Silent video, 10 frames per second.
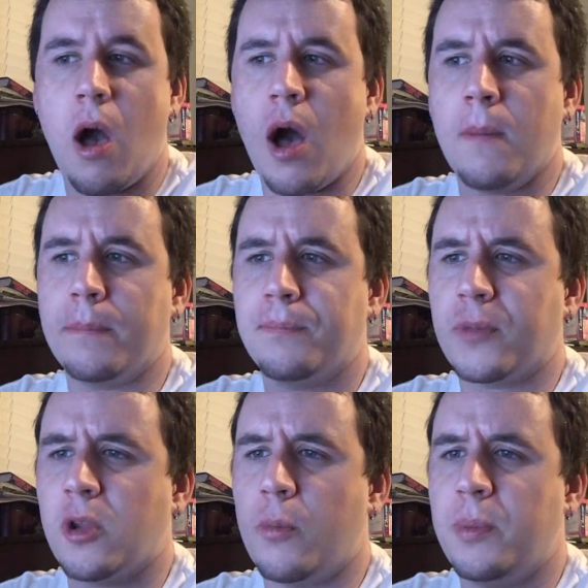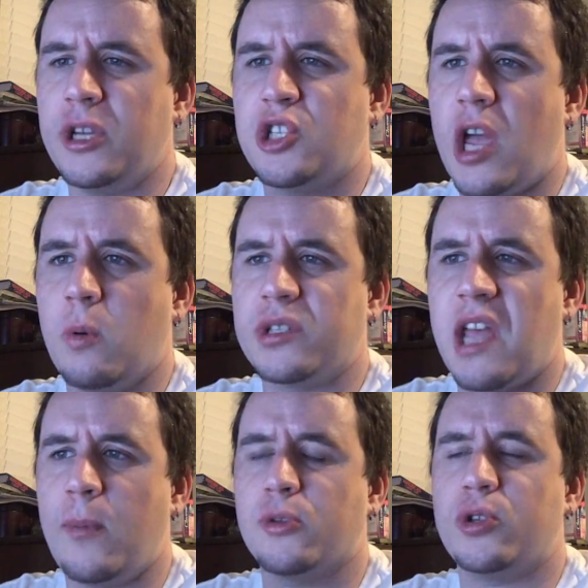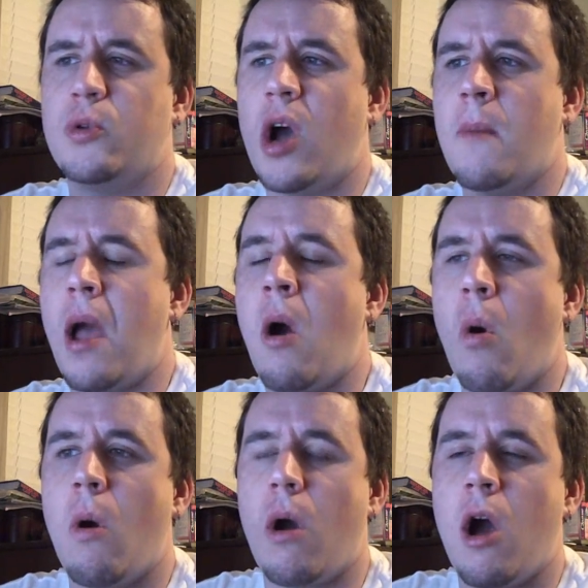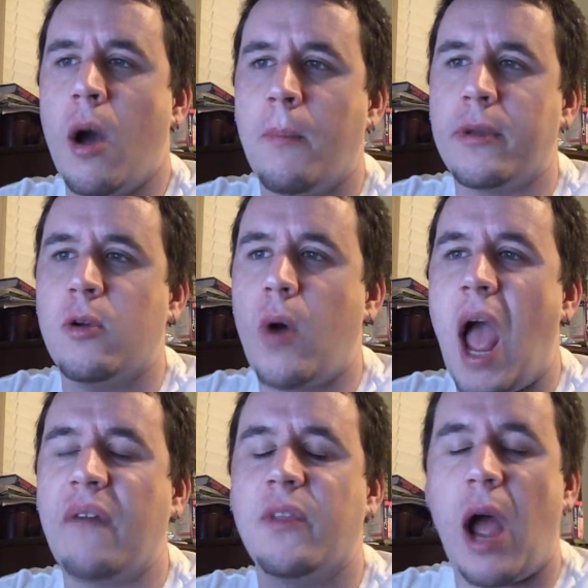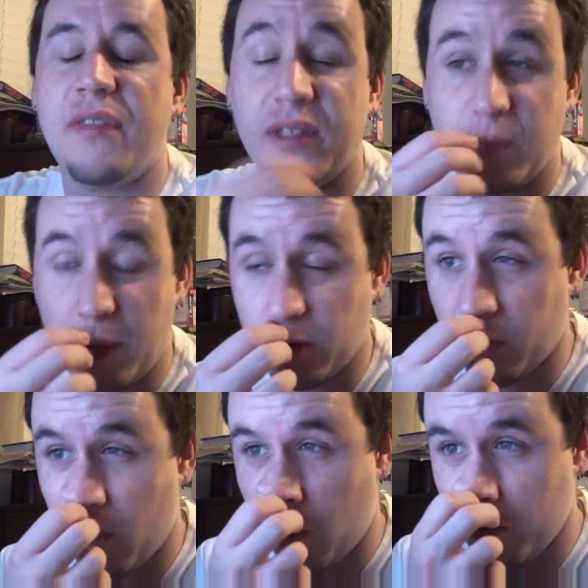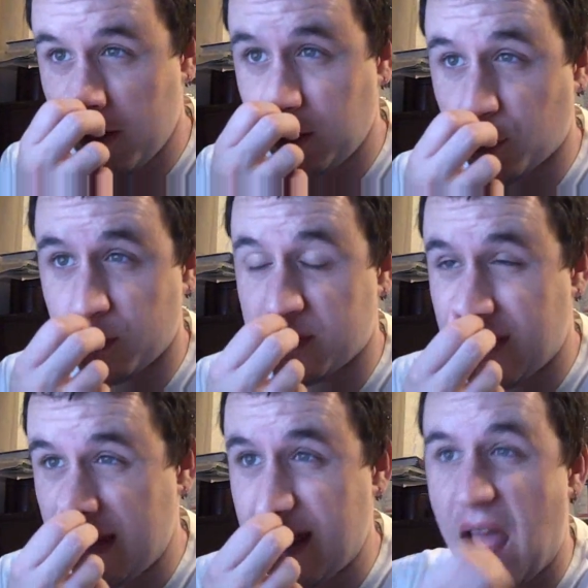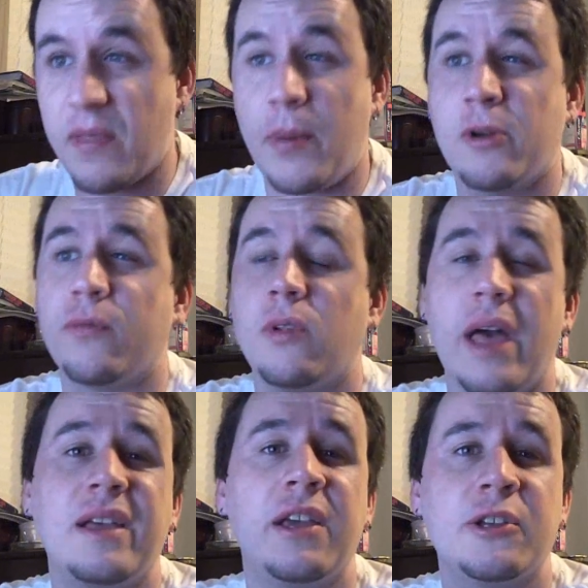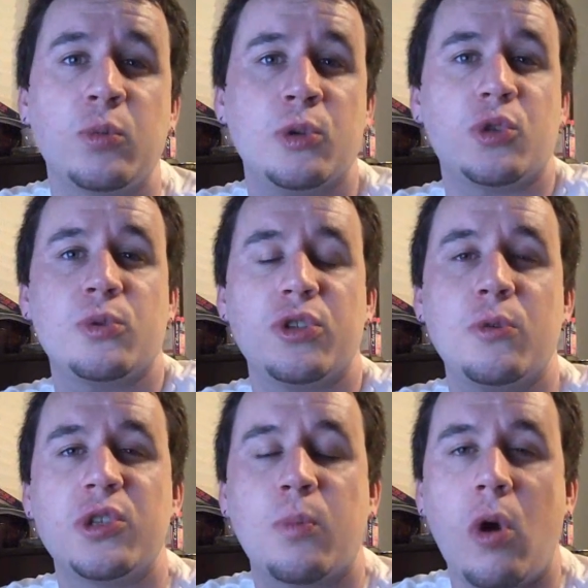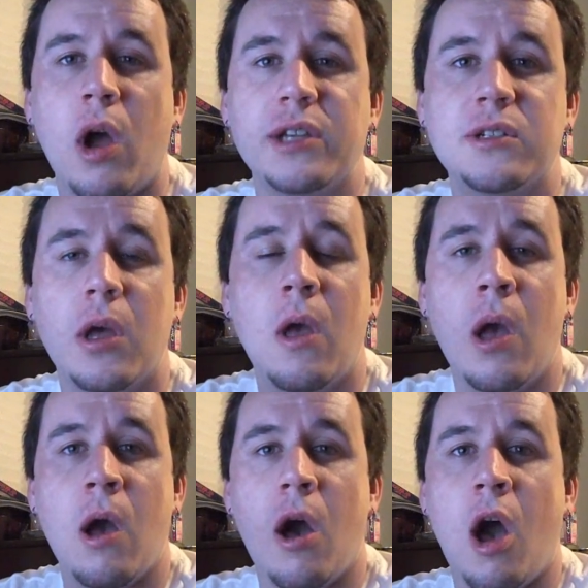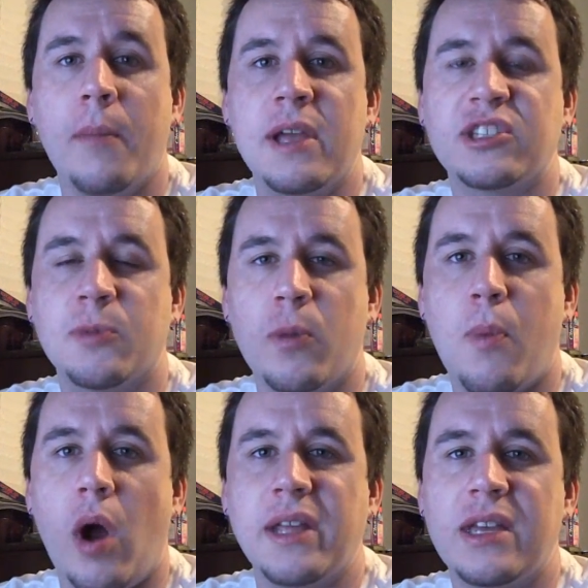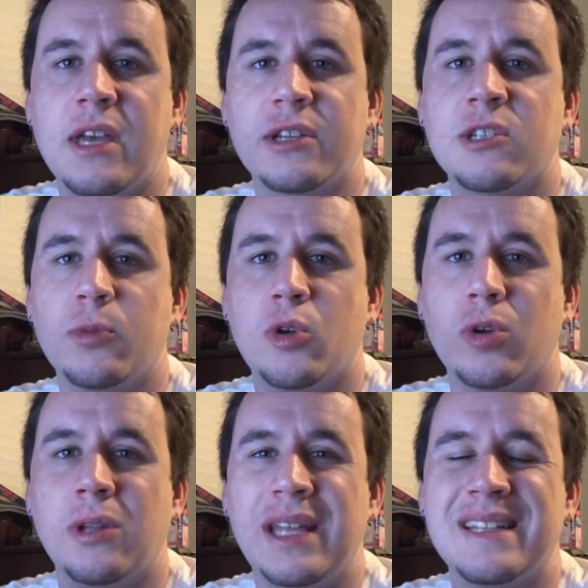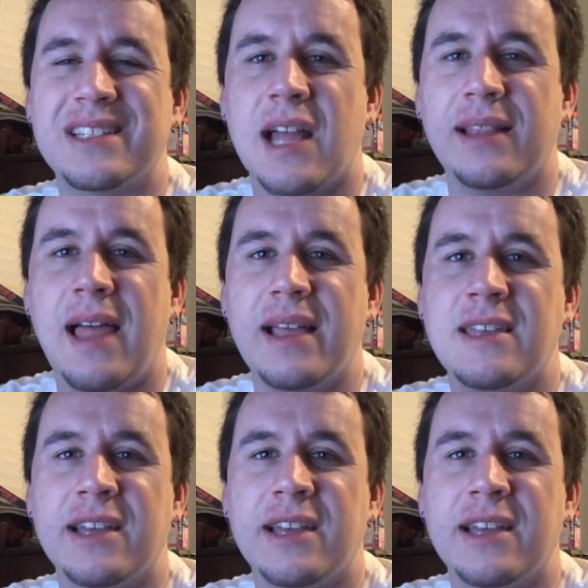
BJ was able to come out, have I think the better of the combinations. Kenny had the better of the leg kicks, which was no surprise. He had some good body kicks, some good inside leg